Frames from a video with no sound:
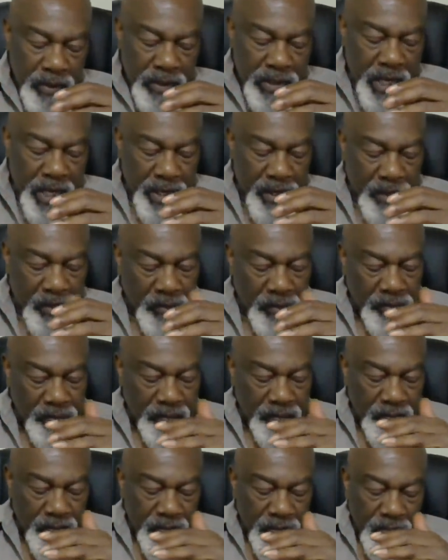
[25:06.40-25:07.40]
Now,
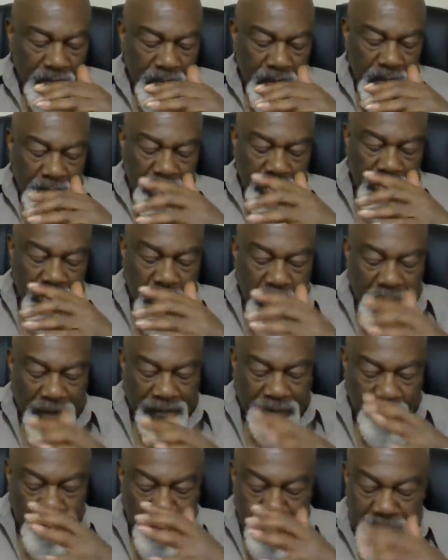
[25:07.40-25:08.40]
you
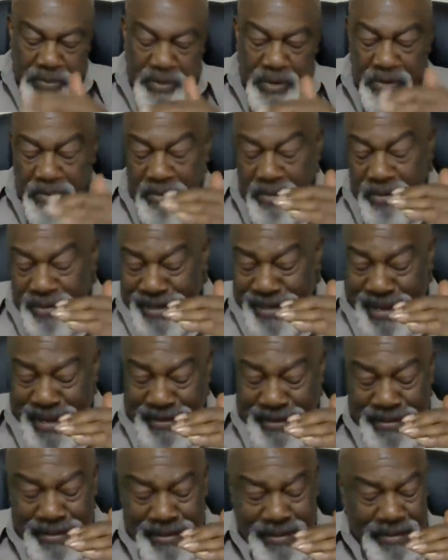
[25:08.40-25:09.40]
have to remember that